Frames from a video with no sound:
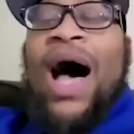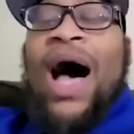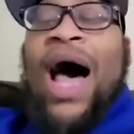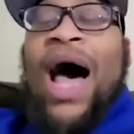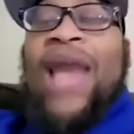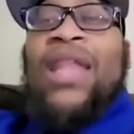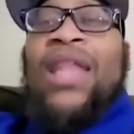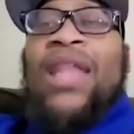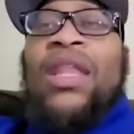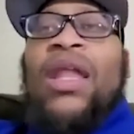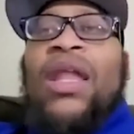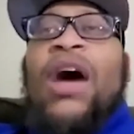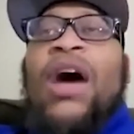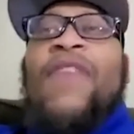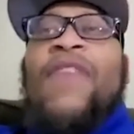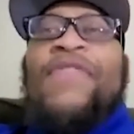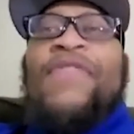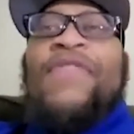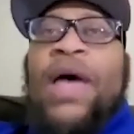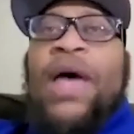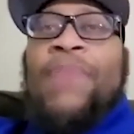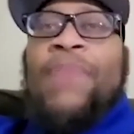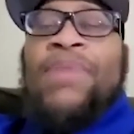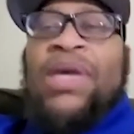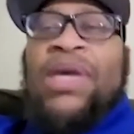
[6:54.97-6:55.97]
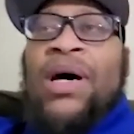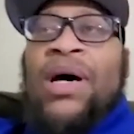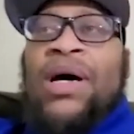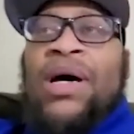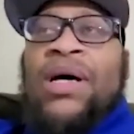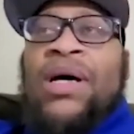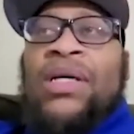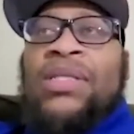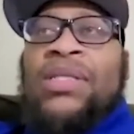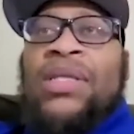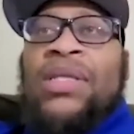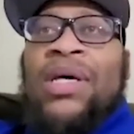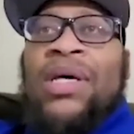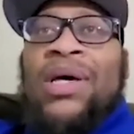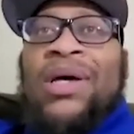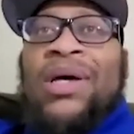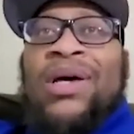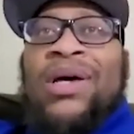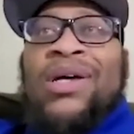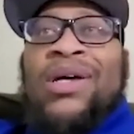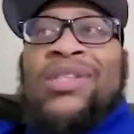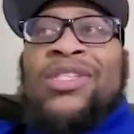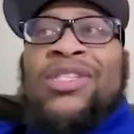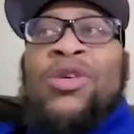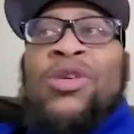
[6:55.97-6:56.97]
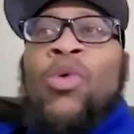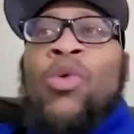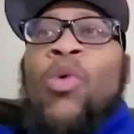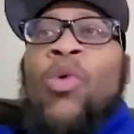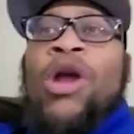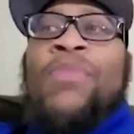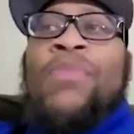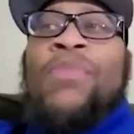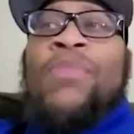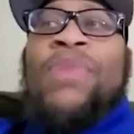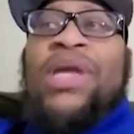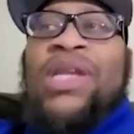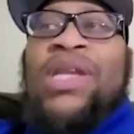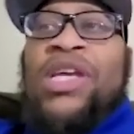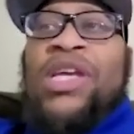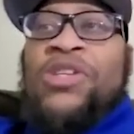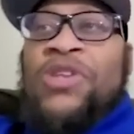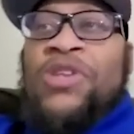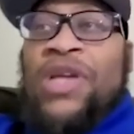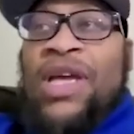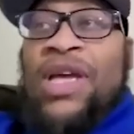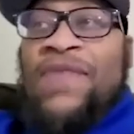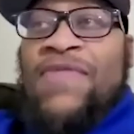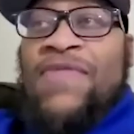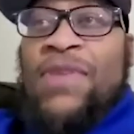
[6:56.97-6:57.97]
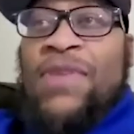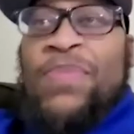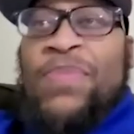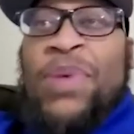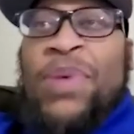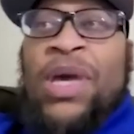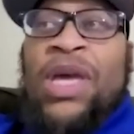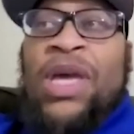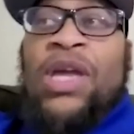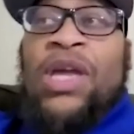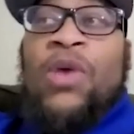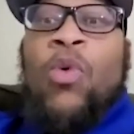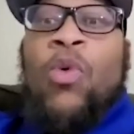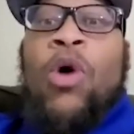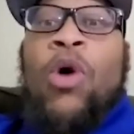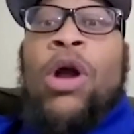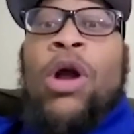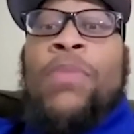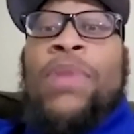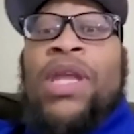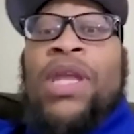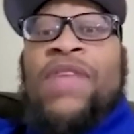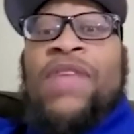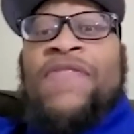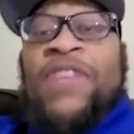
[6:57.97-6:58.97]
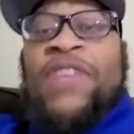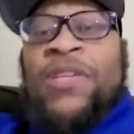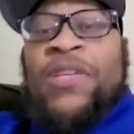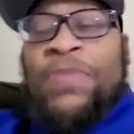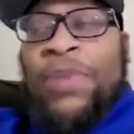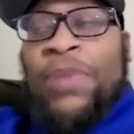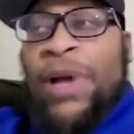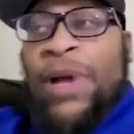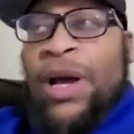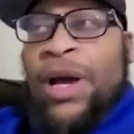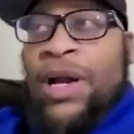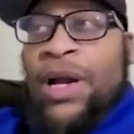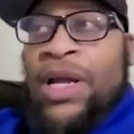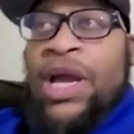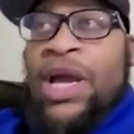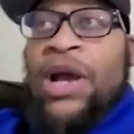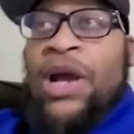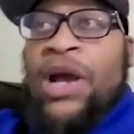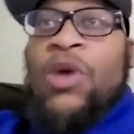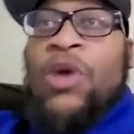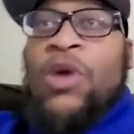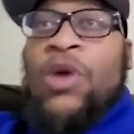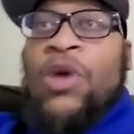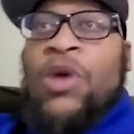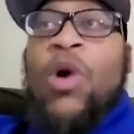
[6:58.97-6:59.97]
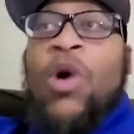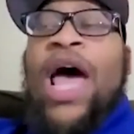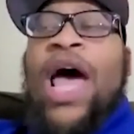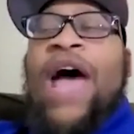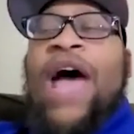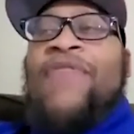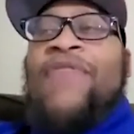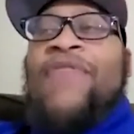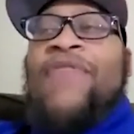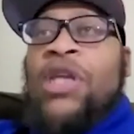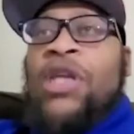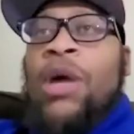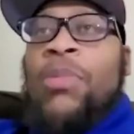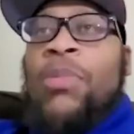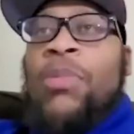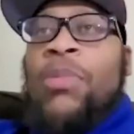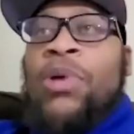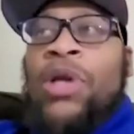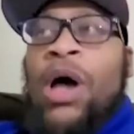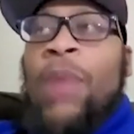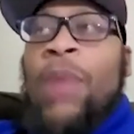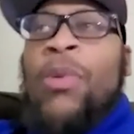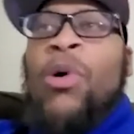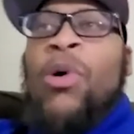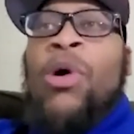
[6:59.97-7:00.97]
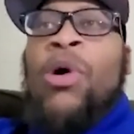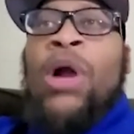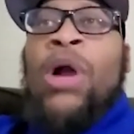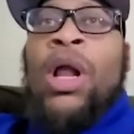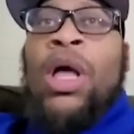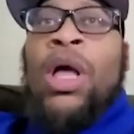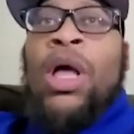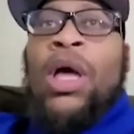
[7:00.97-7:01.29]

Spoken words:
I love that because to want to be district MVP, to want to be defensive player of the year, to want to average a double double,